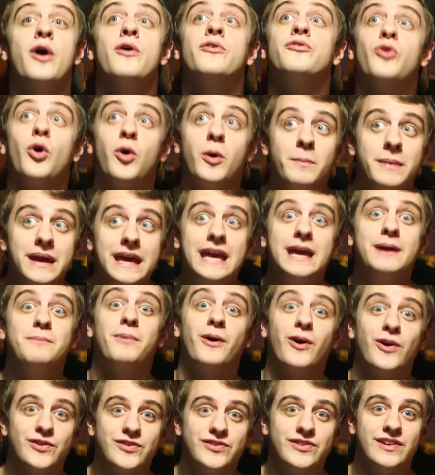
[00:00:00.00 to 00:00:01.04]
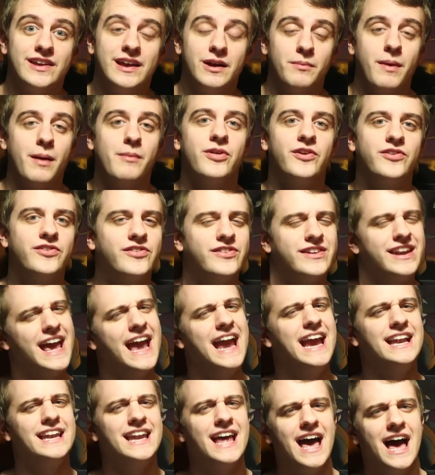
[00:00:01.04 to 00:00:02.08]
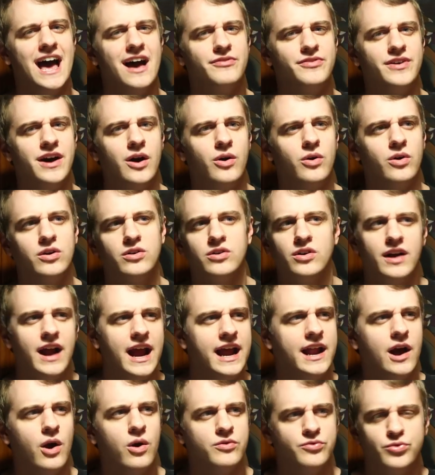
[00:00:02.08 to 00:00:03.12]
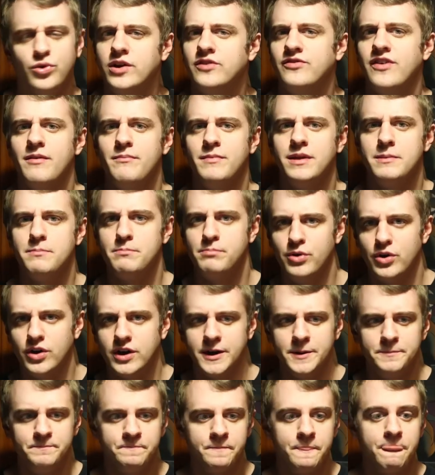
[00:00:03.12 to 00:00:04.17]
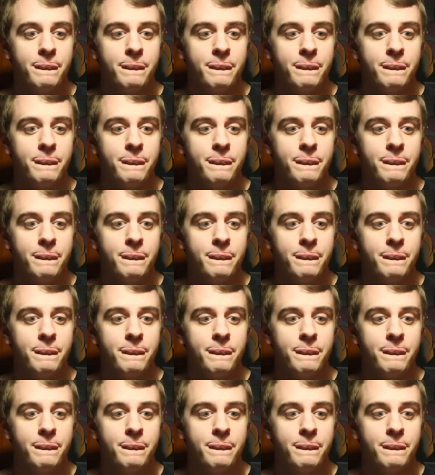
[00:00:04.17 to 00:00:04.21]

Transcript: for me personally remember this is an eight and a half hour eight hour and 45 minute book